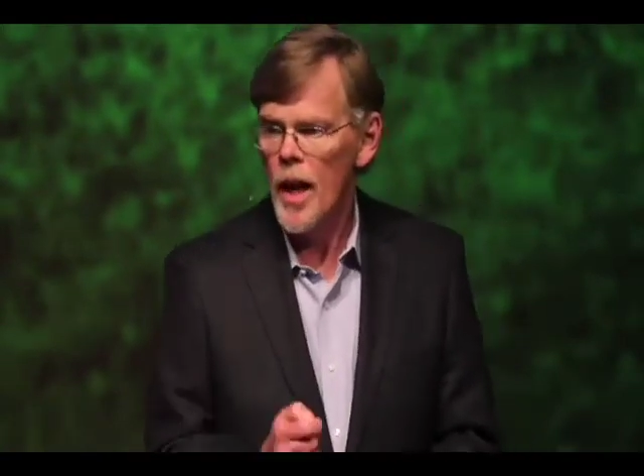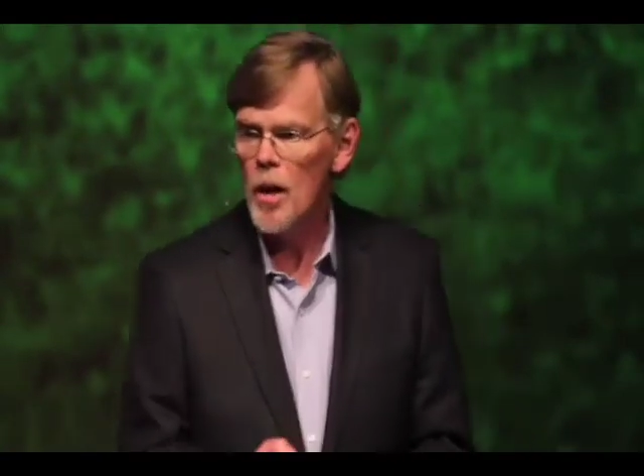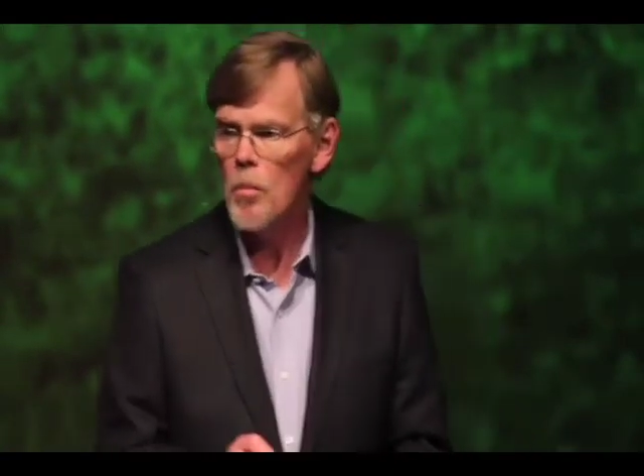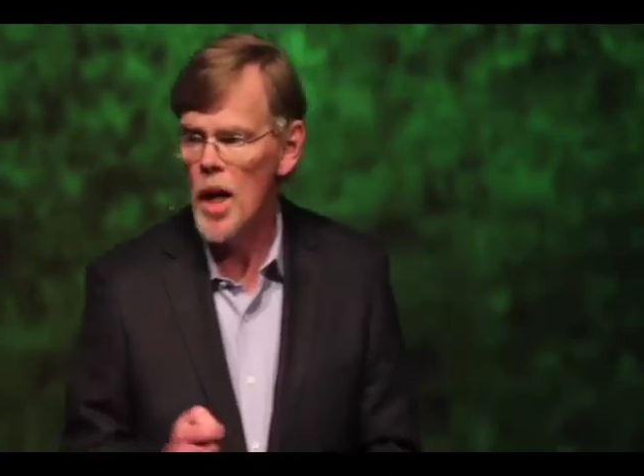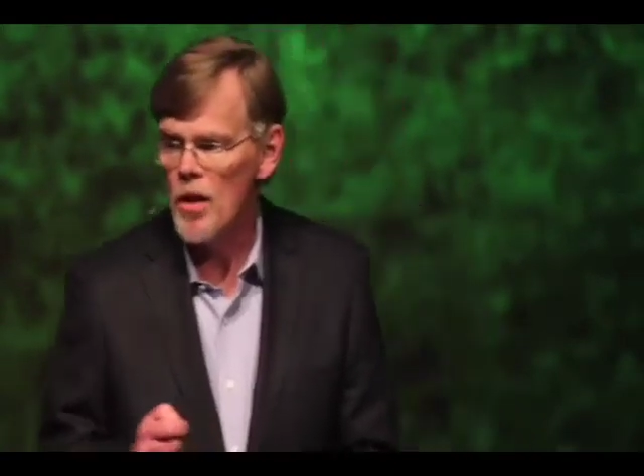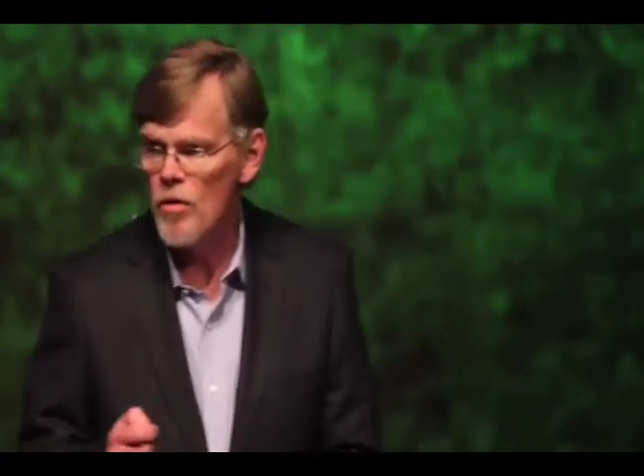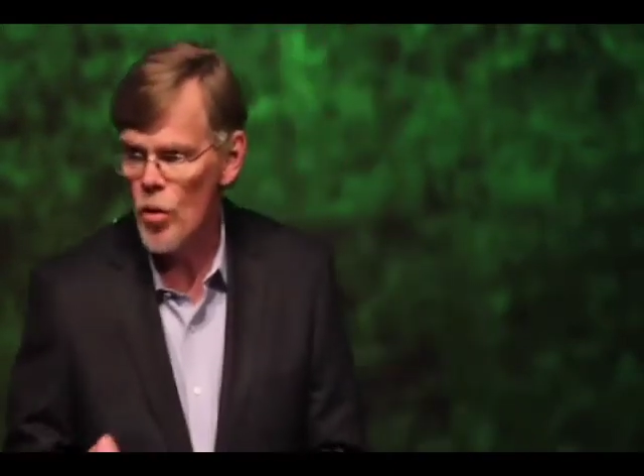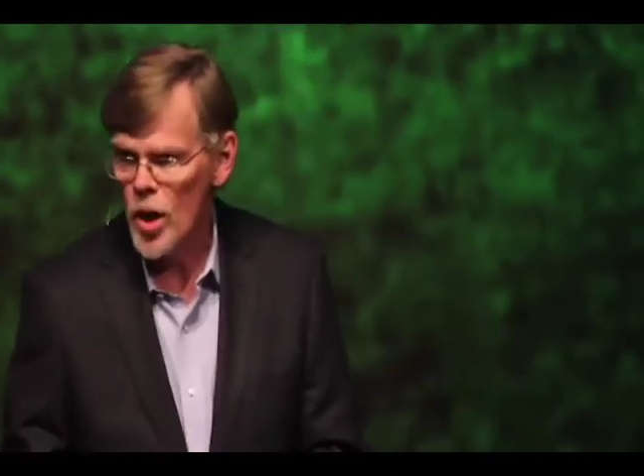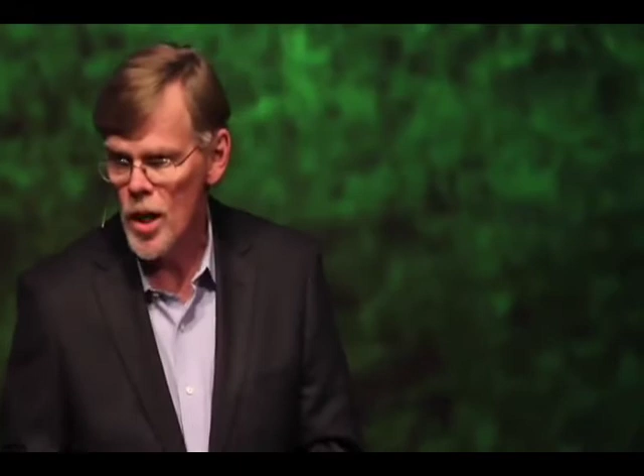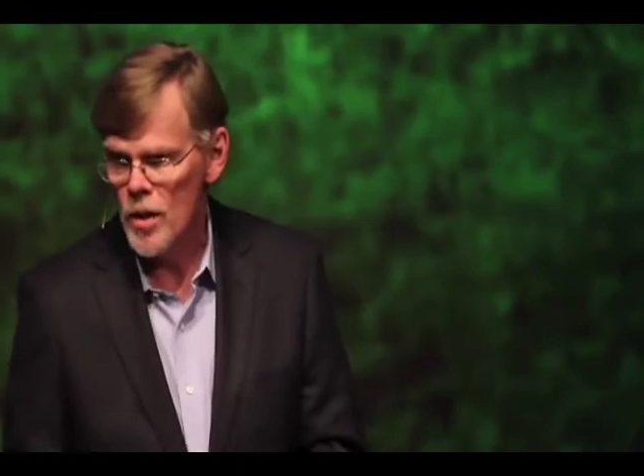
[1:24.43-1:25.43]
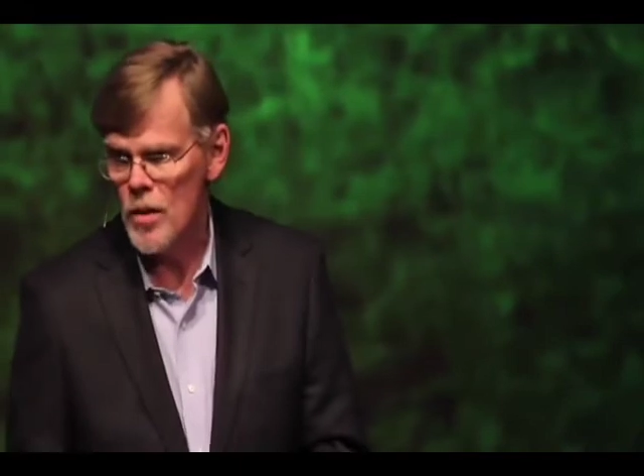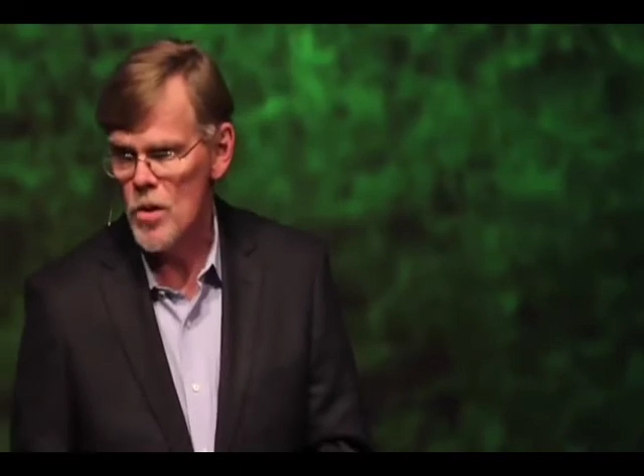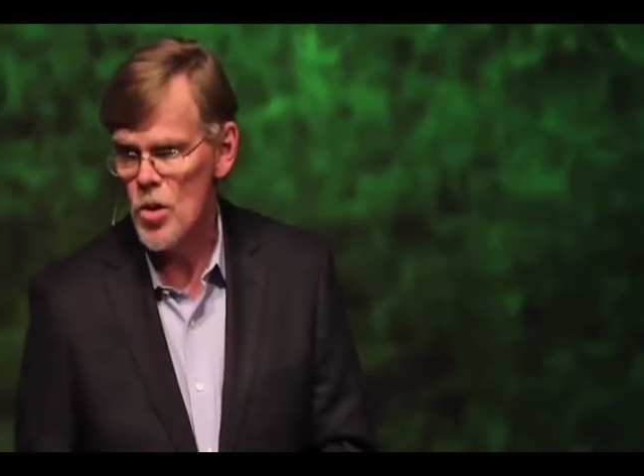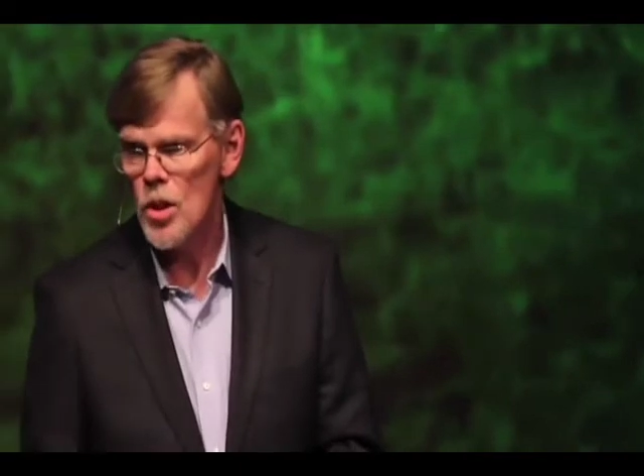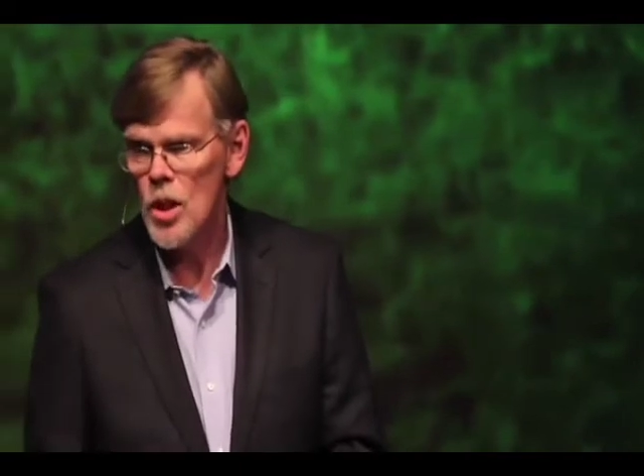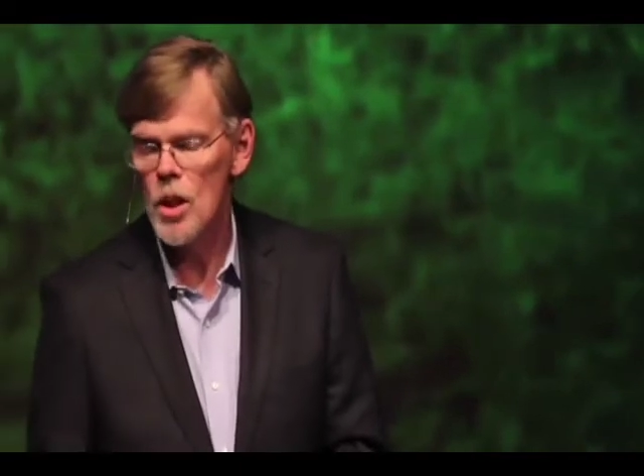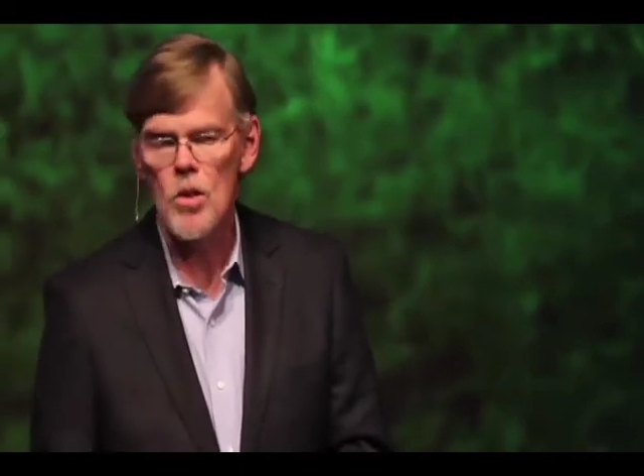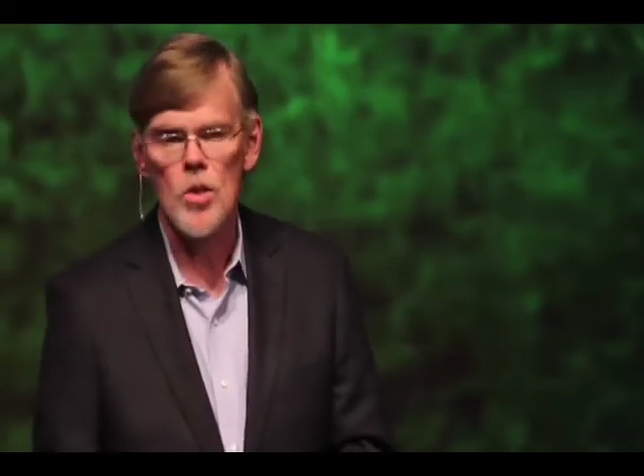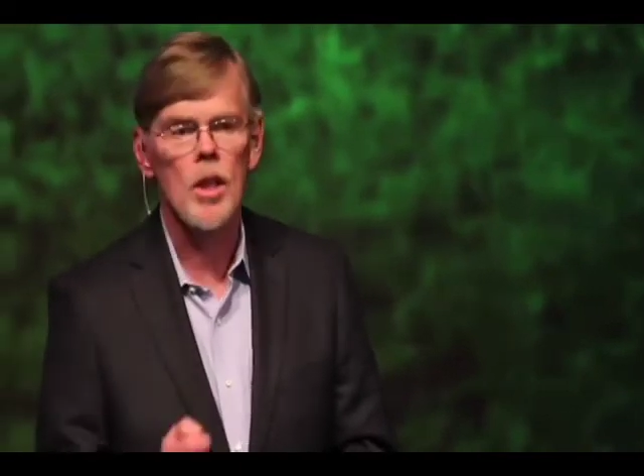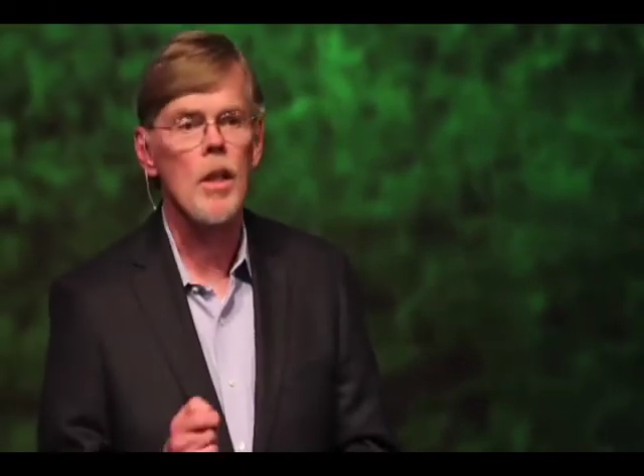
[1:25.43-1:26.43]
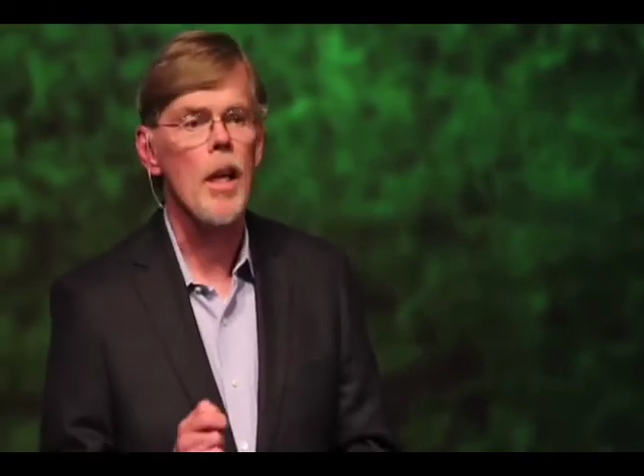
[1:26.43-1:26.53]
That, my friends, is the